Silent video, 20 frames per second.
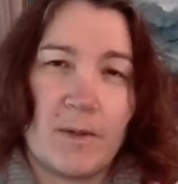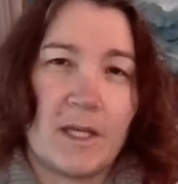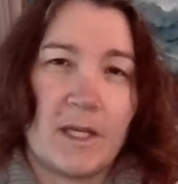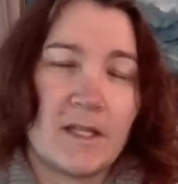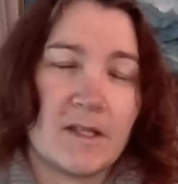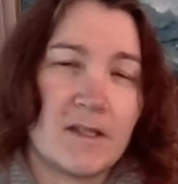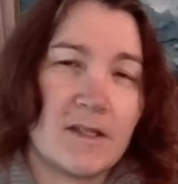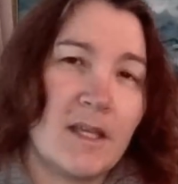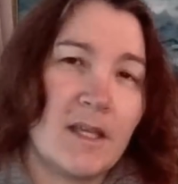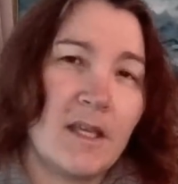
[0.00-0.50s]
we
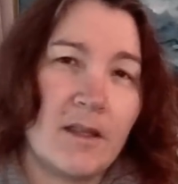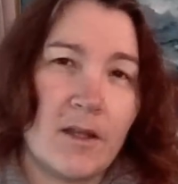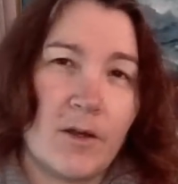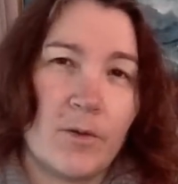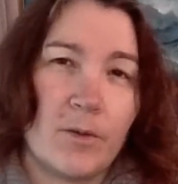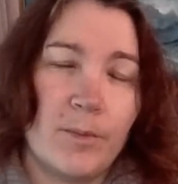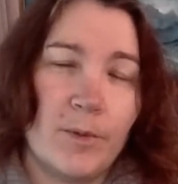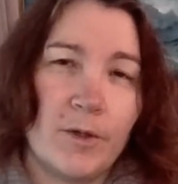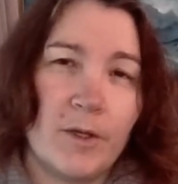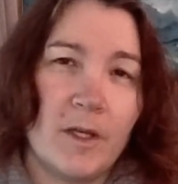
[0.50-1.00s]
can see in
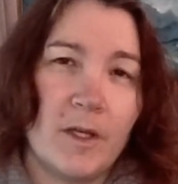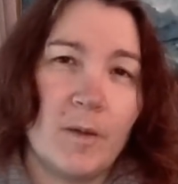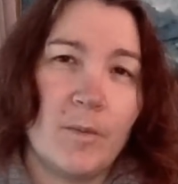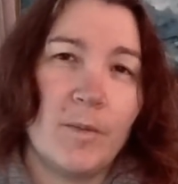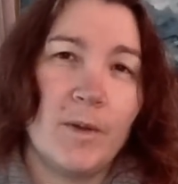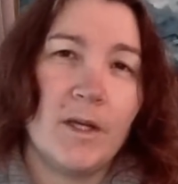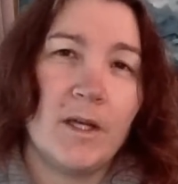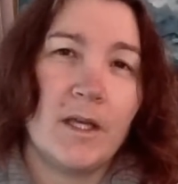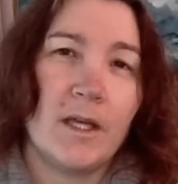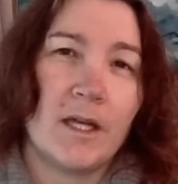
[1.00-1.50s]
our
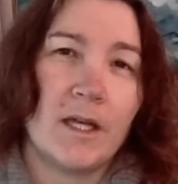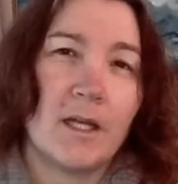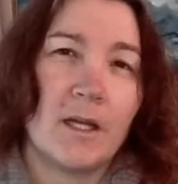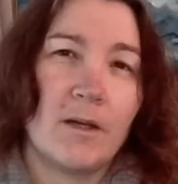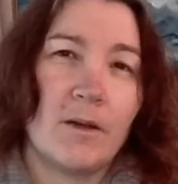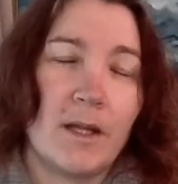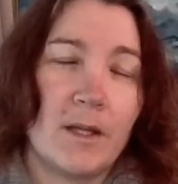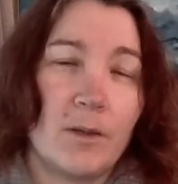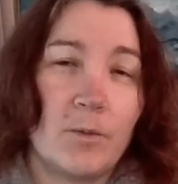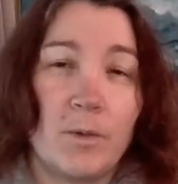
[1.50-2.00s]
bookkeeping
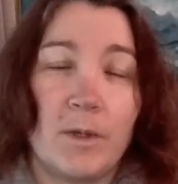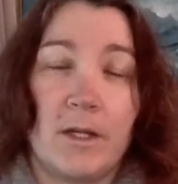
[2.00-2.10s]
and that